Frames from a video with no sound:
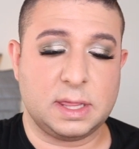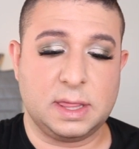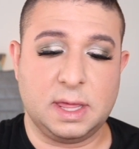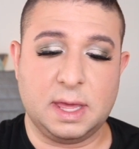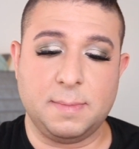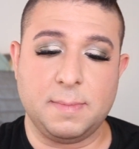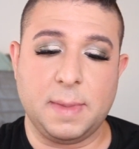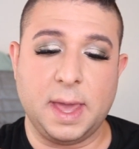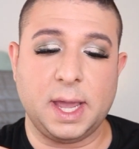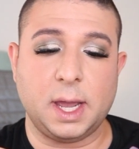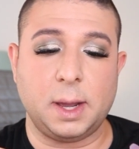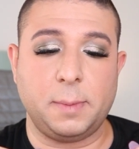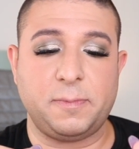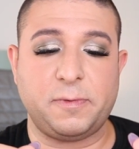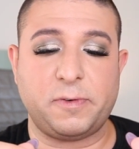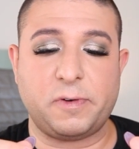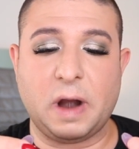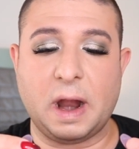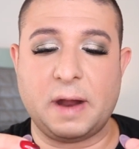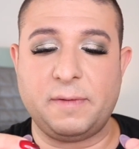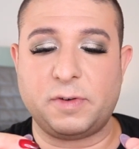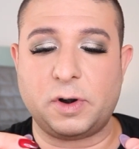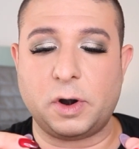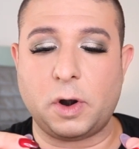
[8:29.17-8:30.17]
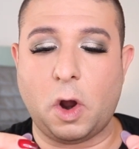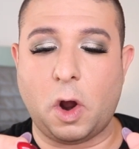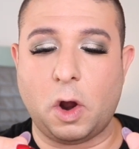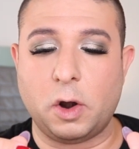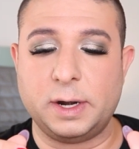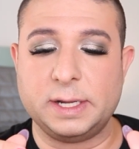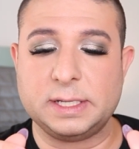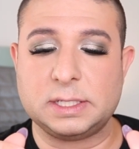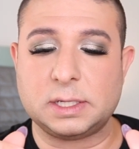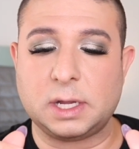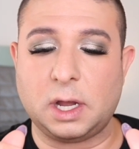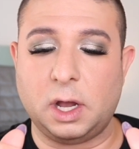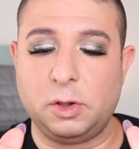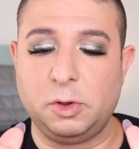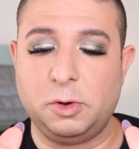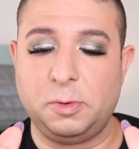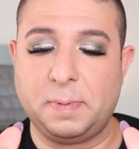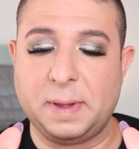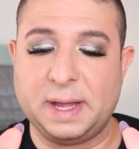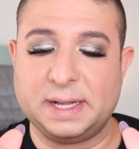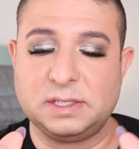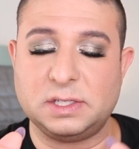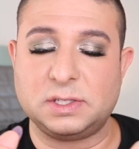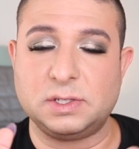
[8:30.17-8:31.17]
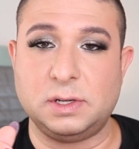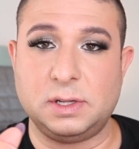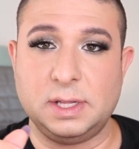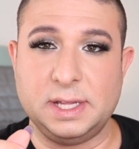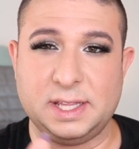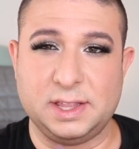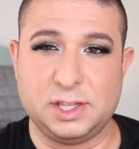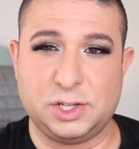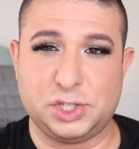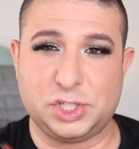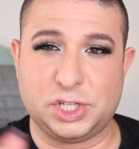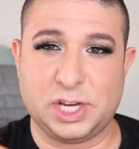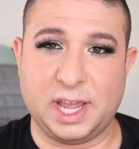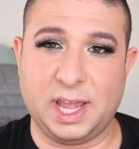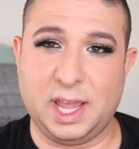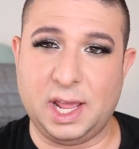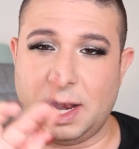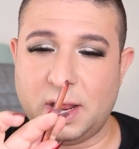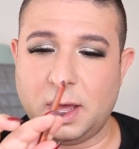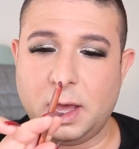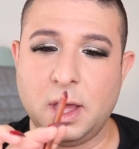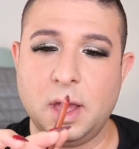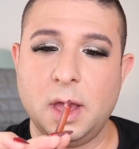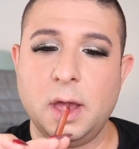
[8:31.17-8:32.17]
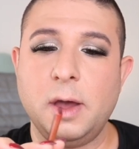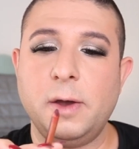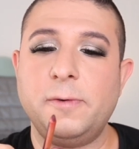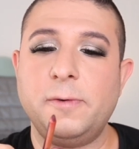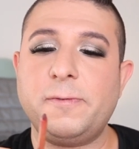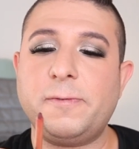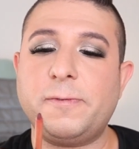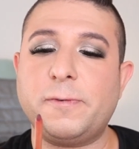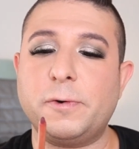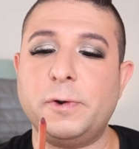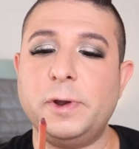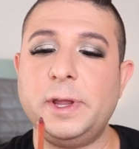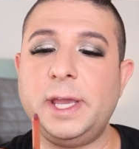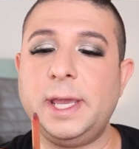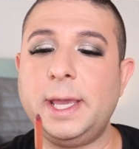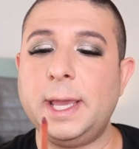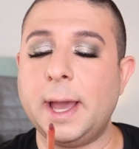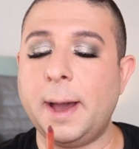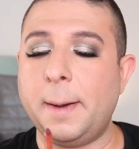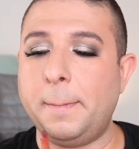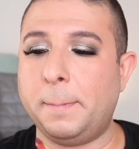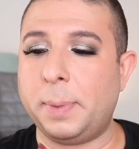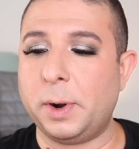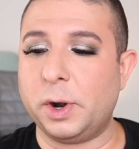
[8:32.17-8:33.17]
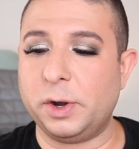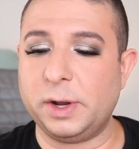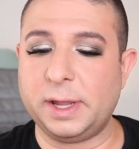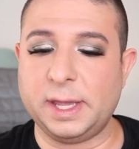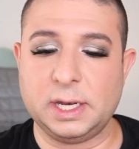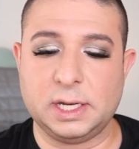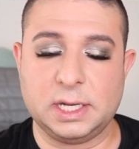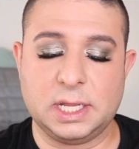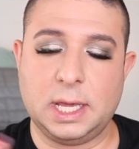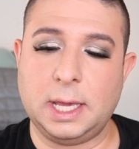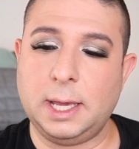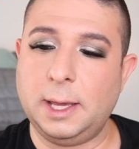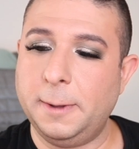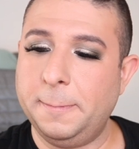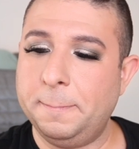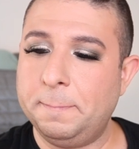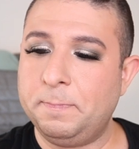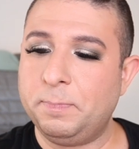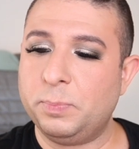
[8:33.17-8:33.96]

the Makeup Forever Artist Colored Pencil in the shade Free Burgundy,